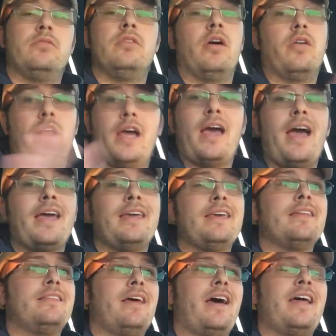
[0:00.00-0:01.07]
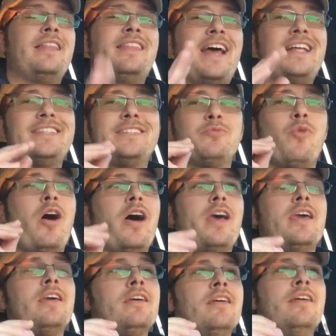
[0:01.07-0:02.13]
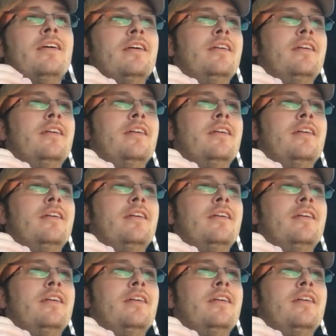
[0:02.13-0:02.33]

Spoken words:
You know, I get that. And that's why